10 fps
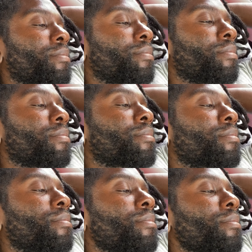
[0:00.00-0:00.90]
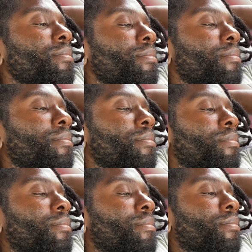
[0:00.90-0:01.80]

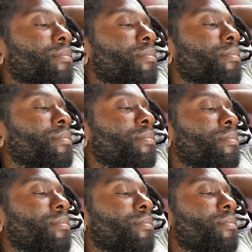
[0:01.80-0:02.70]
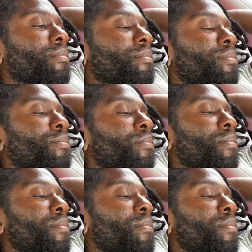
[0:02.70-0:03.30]
Nothing is said.